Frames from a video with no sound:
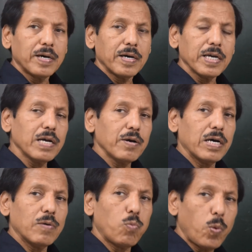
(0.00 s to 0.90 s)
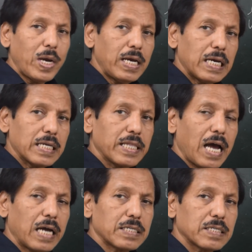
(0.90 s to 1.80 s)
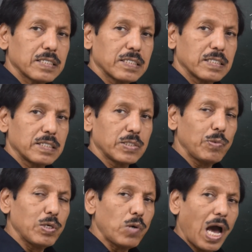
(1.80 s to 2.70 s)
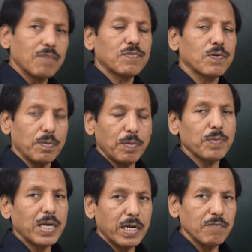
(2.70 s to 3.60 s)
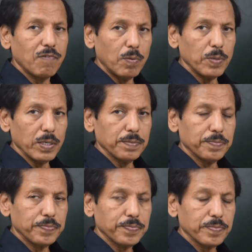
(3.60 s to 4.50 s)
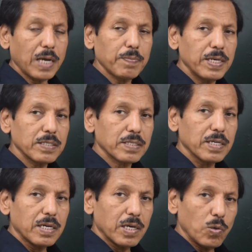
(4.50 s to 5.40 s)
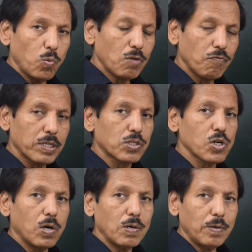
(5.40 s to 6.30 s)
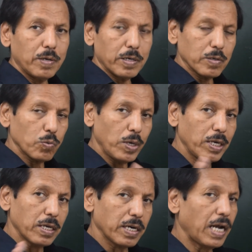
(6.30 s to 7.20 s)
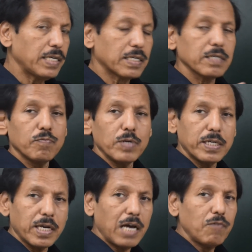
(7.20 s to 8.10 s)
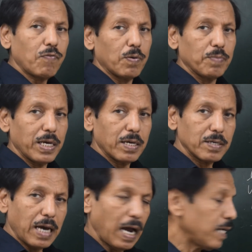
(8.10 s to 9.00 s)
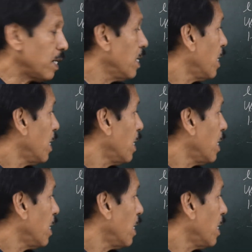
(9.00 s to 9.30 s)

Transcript: in a way that we don't have to remember any formula. That means what we draw, we write, we derive from there and